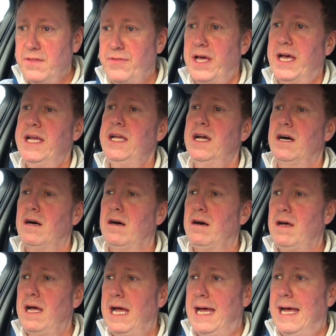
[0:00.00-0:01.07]
They
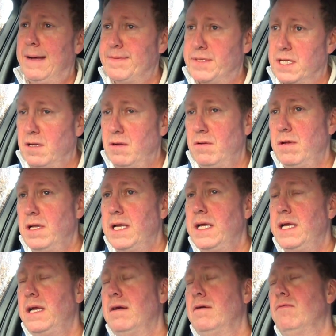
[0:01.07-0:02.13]
are
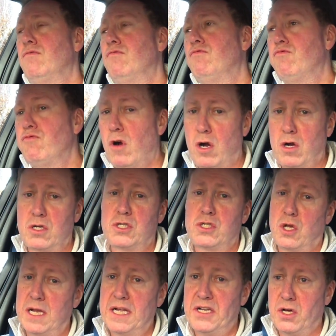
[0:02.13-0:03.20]
absolutely rock
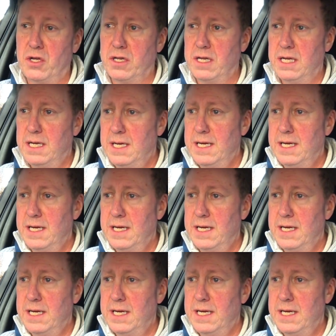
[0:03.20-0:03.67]
solid on,